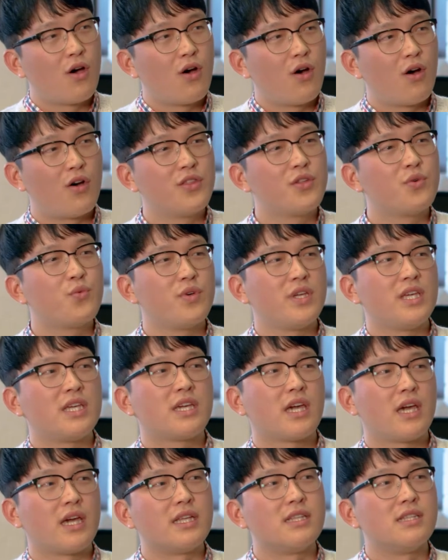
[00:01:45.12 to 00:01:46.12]
On the
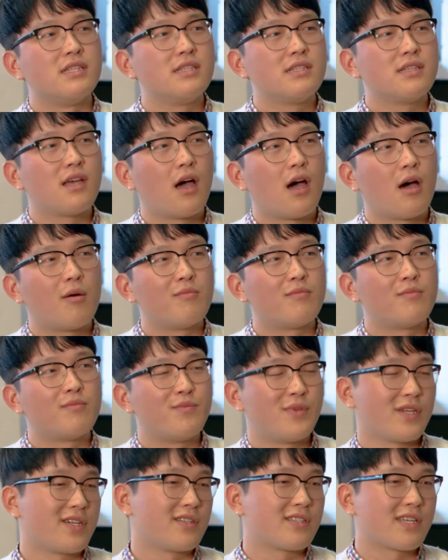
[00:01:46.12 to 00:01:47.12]
weekends,
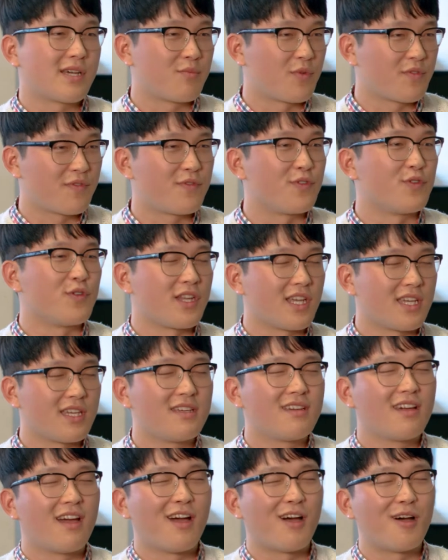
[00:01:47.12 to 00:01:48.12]
because I'm a foodie,
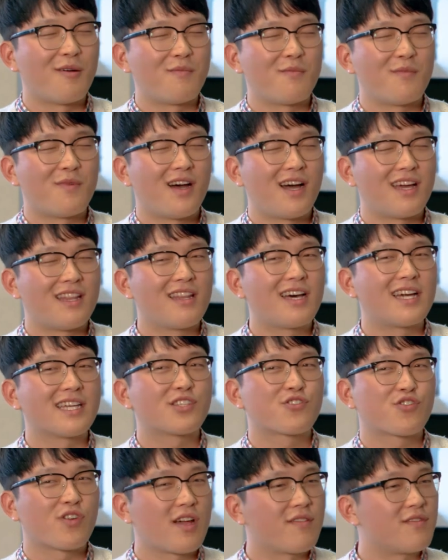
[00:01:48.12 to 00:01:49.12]
I
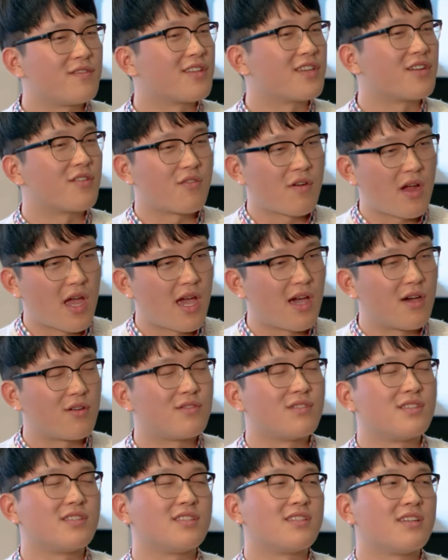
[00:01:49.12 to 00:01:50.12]
like traveling
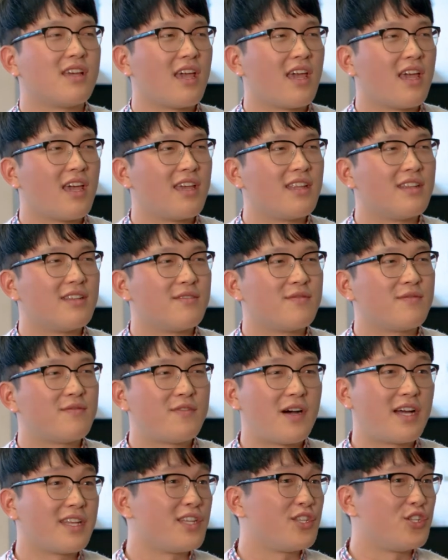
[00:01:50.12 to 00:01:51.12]
around and
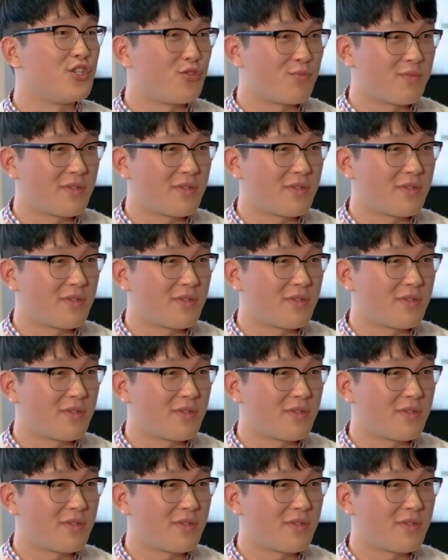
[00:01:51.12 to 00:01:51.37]
finding new